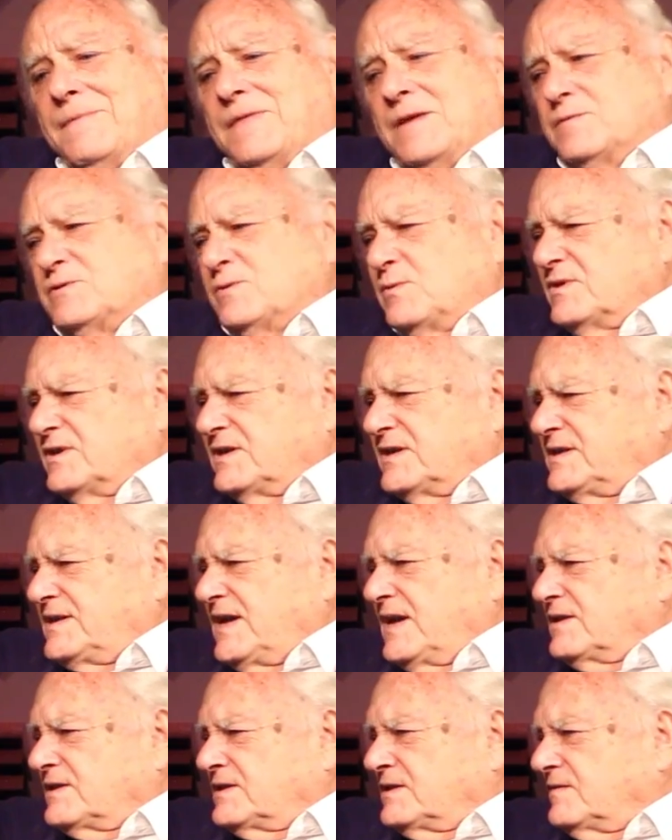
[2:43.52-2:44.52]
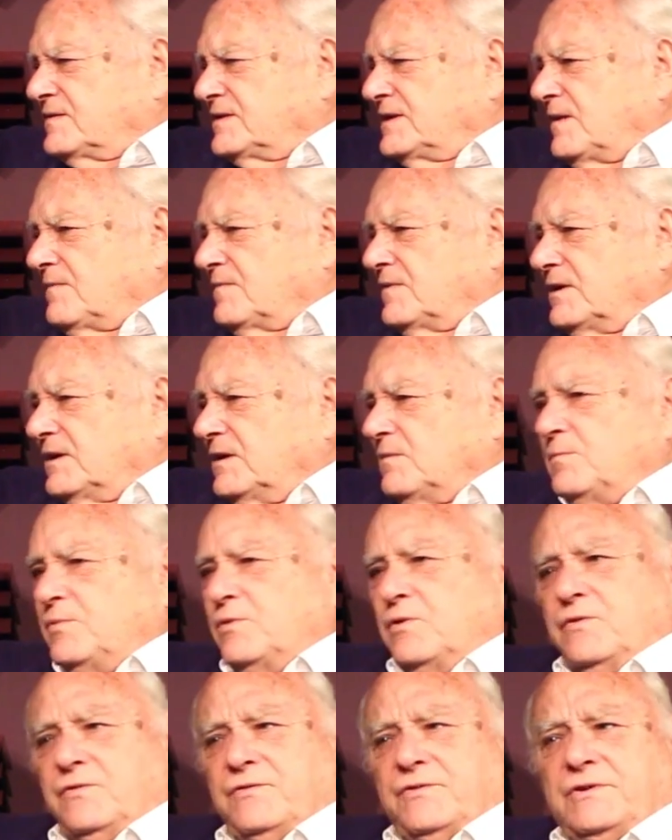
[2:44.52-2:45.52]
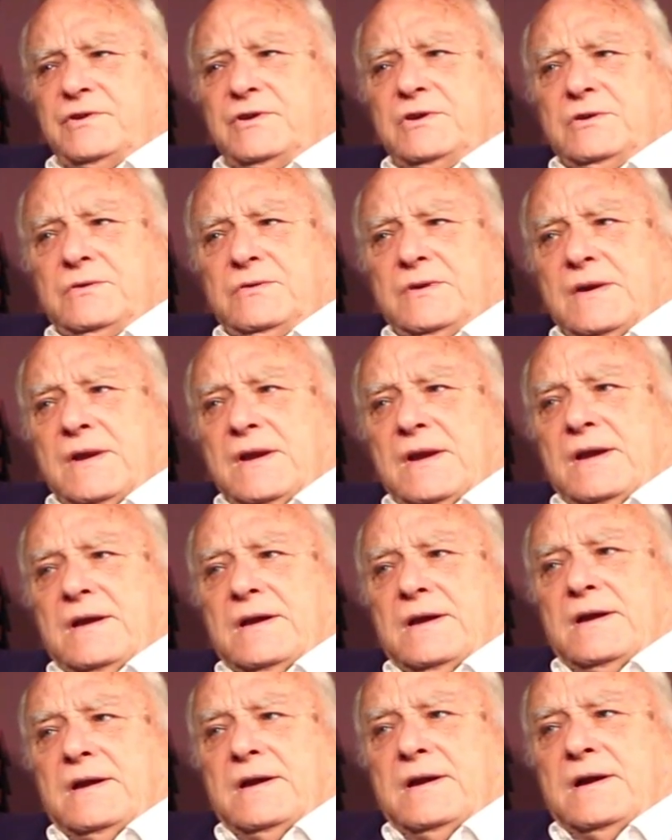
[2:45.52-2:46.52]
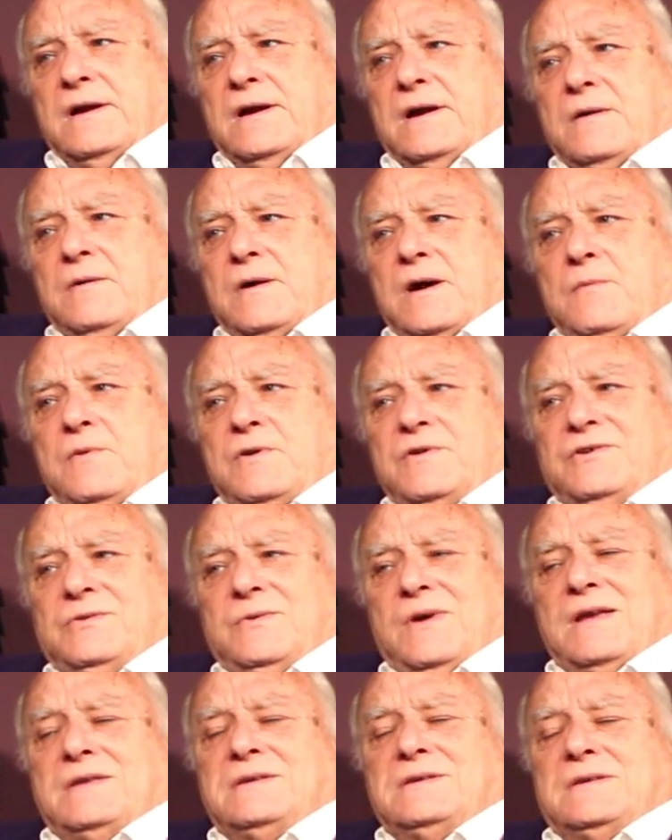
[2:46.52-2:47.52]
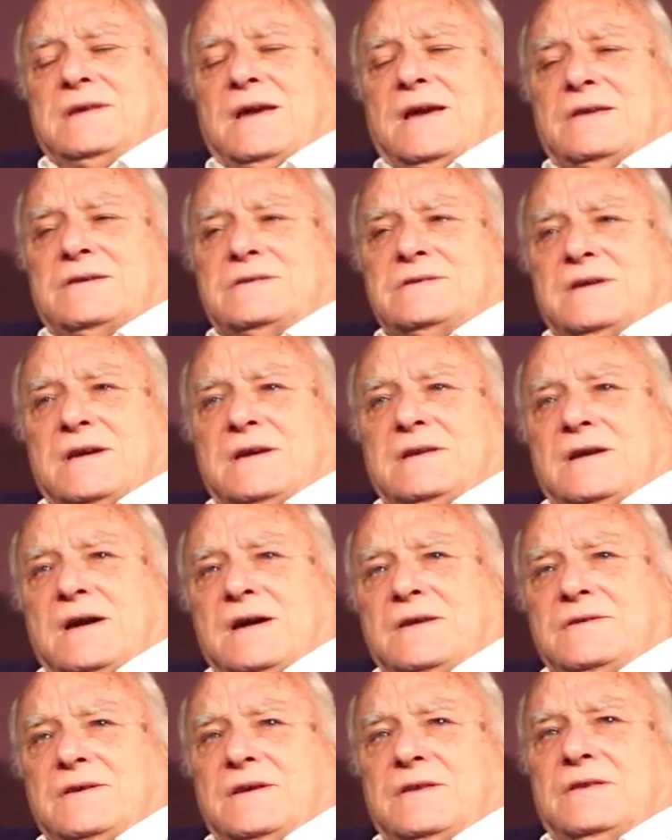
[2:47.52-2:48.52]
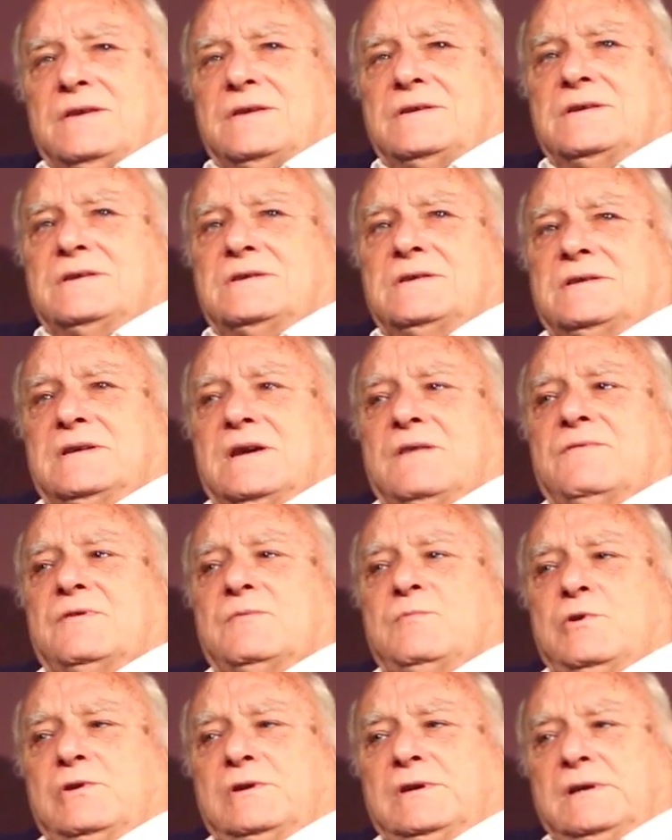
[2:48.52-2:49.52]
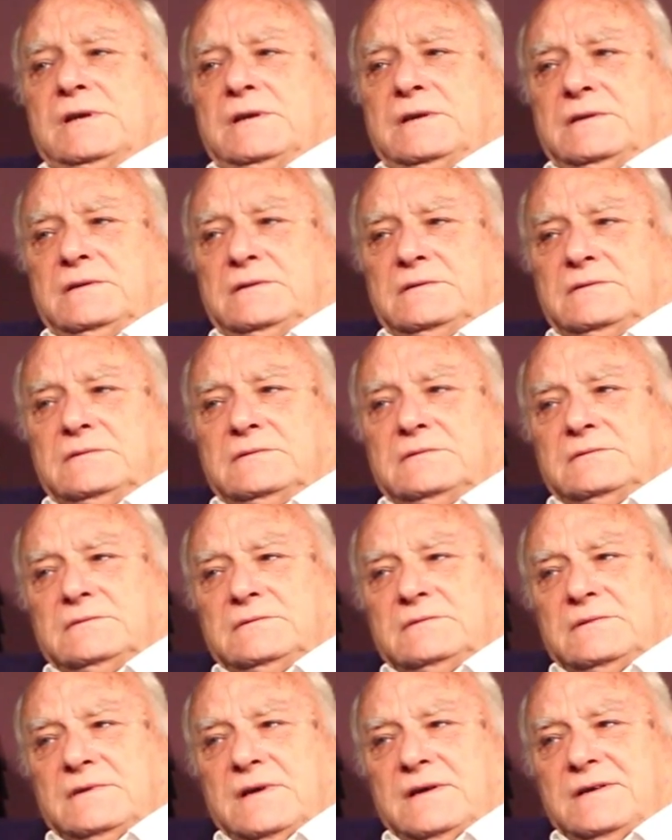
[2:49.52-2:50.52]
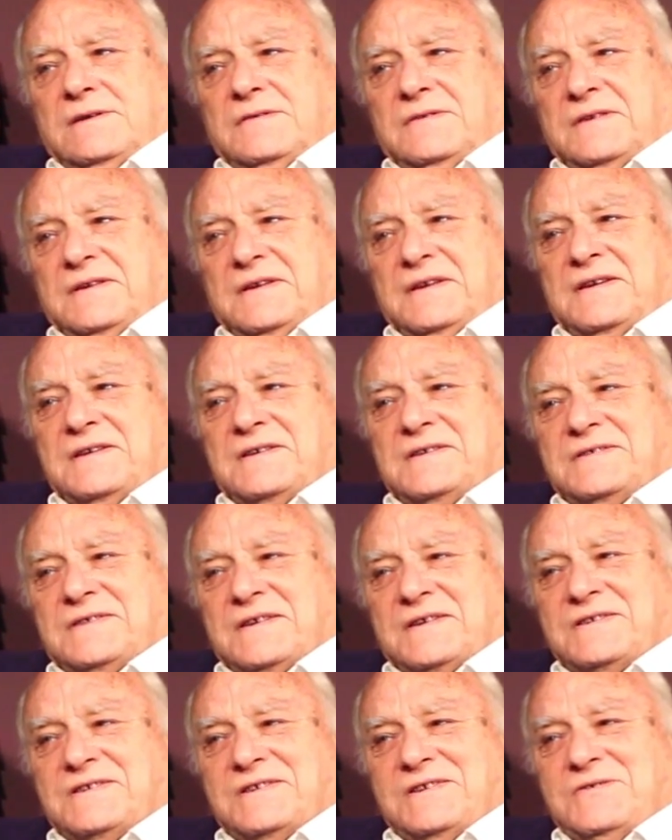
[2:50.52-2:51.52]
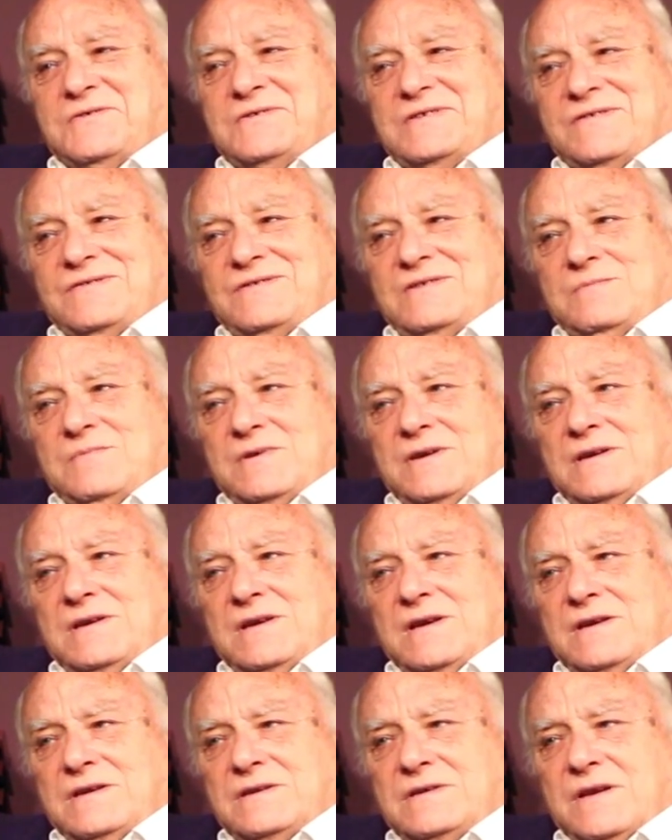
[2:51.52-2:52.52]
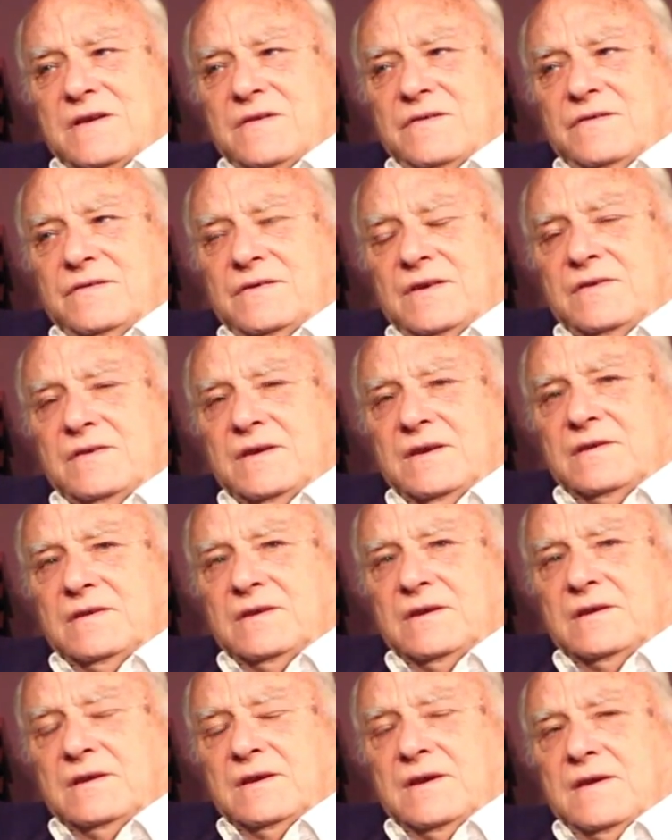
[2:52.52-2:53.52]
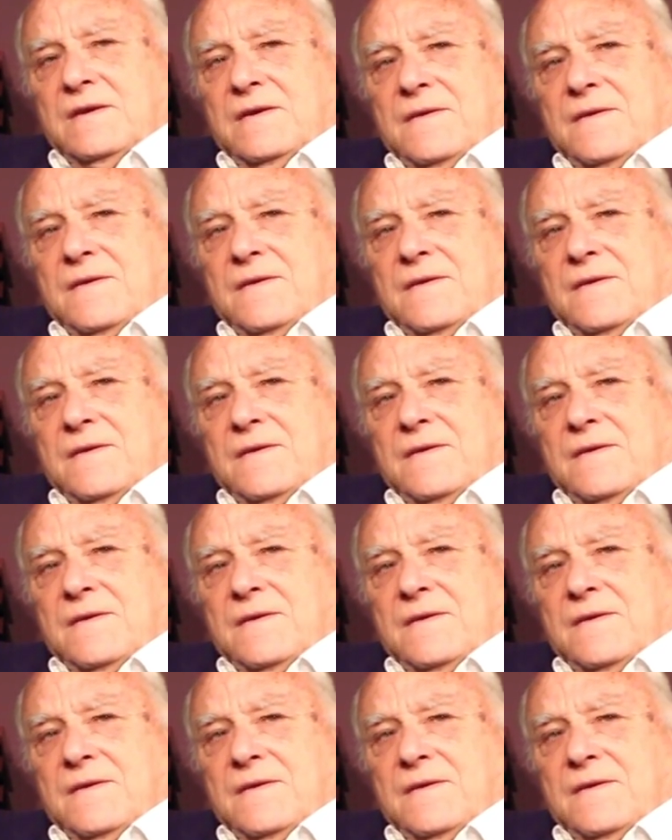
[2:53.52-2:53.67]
There was always a sense of something important to do. I want to add to that and say that I think this is in everybody. I don't think it's exclusive to me in any sense. I think that